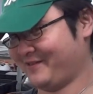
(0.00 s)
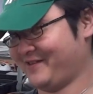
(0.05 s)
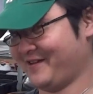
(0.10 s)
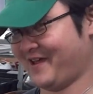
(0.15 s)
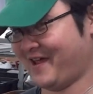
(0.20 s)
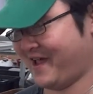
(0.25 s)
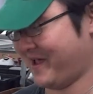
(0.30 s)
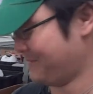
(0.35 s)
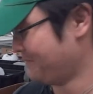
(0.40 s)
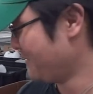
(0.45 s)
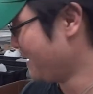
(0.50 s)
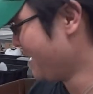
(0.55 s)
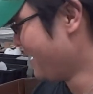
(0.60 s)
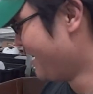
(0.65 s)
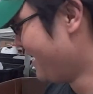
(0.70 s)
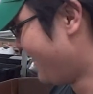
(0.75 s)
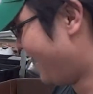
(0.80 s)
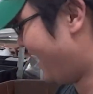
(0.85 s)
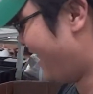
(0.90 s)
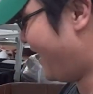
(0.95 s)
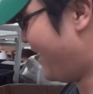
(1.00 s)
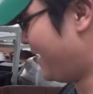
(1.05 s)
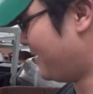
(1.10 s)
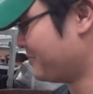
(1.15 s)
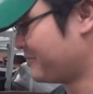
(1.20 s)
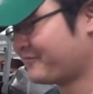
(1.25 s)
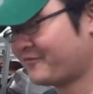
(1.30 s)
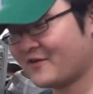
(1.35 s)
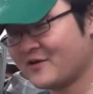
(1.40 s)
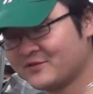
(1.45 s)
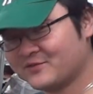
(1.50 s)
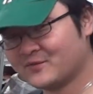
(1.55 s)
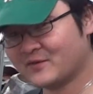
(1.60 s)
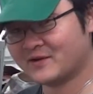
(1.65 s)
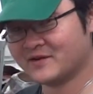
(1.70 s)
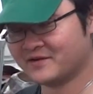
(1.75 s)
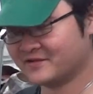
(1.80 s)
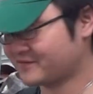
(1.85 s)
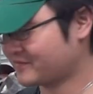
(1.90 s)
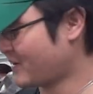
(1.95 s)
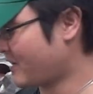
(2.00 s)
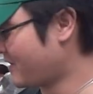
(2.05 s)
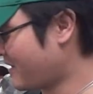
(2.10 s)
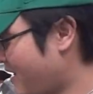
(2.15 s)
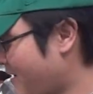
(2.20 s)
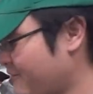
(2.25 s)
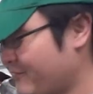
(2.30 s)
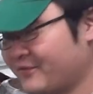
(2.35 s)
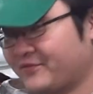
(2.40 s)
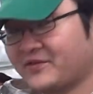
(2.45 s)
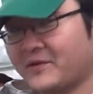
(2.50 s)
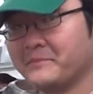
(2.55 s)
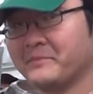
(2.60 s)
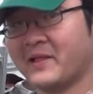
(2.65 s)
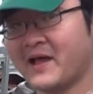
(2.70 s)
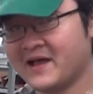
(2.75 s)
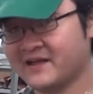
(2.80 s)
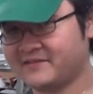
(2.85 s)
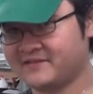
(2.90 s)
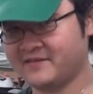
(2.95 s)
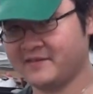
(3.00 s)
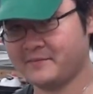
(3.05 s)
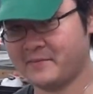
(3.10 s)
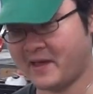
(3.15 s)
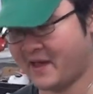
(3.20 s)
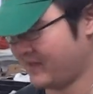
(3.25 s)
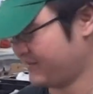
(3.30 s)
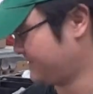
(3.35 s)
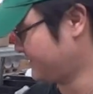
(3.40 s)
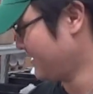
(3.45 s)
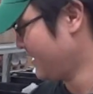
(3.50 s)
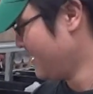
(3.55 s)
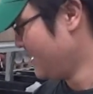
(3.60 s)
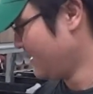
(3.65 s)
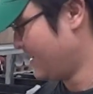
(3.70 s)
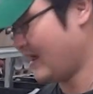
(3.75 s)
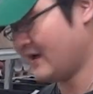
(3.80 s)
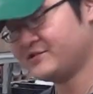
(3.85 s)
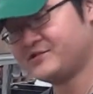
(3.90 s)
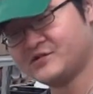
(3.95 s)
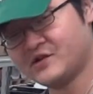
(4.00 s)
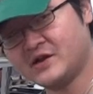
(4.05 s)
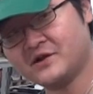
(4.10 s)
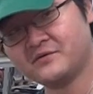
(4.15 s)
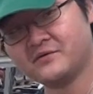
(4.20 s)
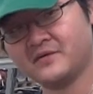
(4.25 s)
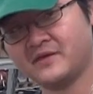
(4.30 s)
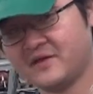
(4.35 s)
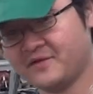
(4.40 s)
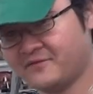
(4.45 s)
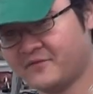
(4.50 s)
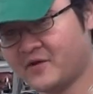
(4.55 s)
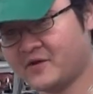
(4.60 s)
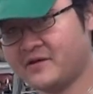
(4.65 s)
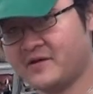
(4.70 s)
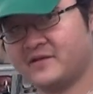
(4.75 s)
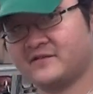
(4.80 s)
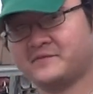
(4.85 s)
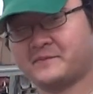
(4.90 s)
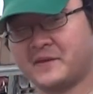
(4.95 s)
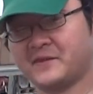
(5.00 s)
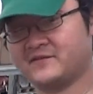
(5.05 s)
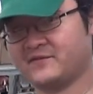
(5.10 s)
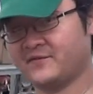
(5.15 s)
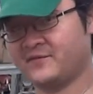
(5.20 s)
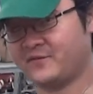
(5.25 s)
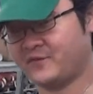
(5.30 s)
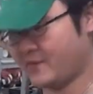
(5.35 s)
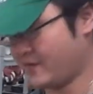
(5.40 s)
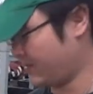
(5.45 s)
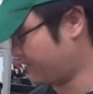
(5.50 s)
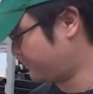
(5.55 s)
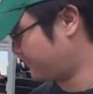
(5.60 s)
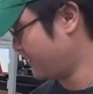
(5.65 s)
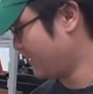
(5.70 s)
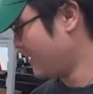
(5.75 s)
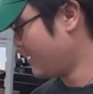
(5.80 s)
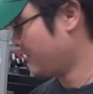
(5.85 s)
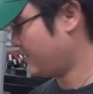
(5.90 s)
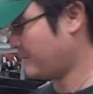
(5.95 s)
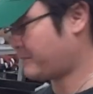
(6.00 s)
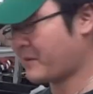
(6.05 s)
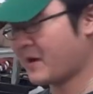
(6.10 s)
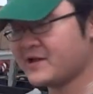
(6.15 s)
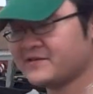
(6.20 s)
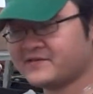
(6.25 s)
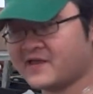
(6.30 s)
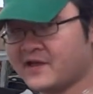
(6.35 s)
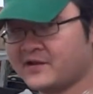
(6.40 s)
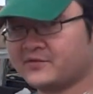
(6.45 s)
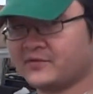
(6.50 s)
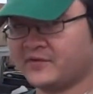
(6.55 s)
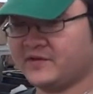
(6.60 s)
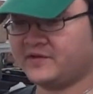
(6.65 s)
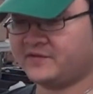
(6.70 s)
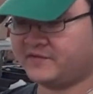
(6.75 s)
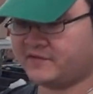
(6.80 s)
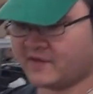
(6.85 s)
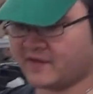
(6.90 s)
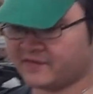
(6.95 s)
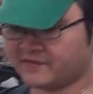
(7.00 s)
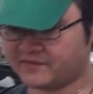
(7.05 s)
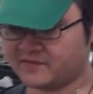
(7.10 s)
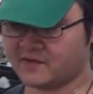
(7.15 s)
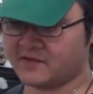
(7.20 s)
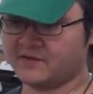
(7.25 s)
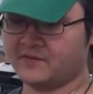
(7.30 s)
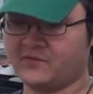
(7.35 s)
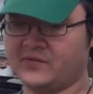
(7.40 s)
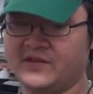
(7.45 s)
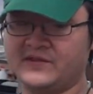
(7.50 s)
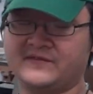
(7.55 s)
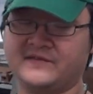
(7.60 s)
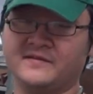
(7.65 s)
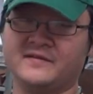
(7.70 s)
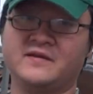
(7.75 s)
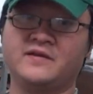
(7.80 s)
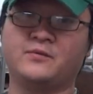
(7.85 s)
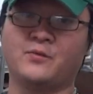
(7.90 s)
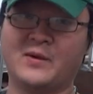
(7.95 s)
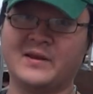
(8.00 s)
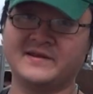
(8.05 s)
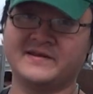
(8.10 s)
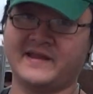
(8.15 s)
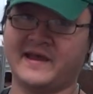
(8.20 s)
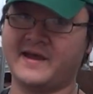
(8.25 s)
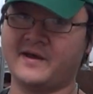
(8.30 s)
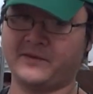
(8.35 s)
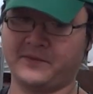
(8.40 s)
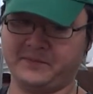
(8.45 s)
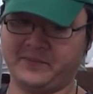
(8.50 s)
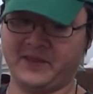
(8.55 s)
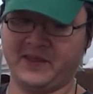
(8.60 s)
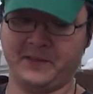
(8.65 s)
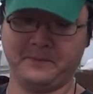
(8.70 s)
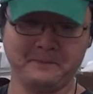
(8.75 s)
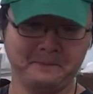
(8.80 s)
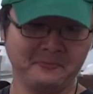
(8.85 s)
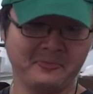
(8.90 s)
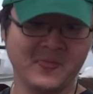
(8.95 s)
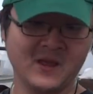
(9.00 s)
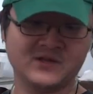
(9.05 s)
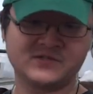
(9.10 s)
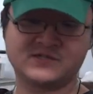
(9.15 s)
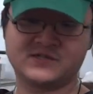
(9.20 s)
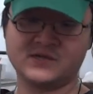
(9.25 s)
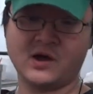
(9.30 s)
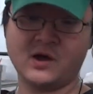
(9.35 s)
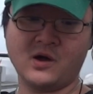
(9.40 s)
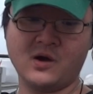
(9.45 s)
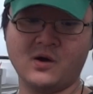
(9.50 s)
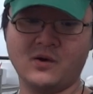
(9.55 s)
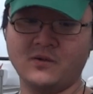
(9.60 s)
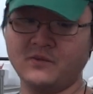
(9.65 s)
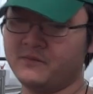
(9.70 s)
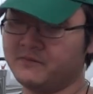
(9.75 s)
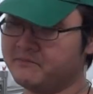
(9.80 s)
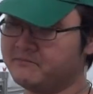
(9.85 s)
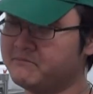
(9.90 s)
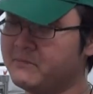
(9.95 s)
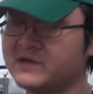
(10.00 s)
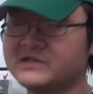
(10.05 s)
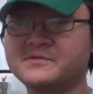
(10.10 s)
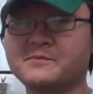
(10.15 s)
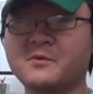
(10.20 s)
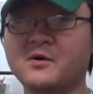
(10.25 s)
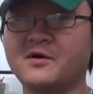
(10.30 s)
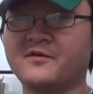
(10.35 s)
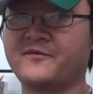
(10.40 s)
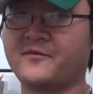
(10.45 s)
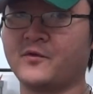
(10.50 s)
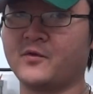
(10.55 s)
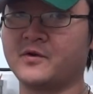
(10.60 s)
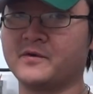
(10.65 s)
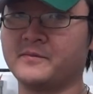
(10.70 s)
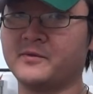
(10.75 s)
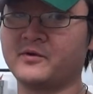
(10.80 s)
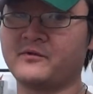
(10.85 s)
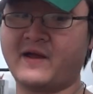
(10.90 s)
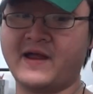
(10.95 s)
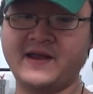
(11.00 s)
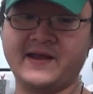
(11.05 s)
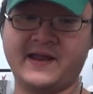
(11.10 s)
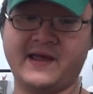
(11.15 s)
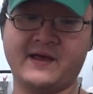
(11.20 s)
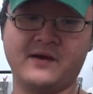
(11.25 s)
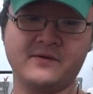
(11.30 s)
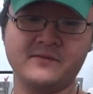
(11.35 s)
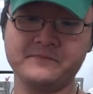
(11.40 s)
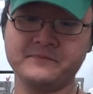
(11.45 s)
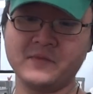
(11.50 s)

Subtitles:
today. First, we're going to start off with some black sea bass. Now, generally a very expensive fish. The price actually just recently went down a bit. So, much more affordable right now,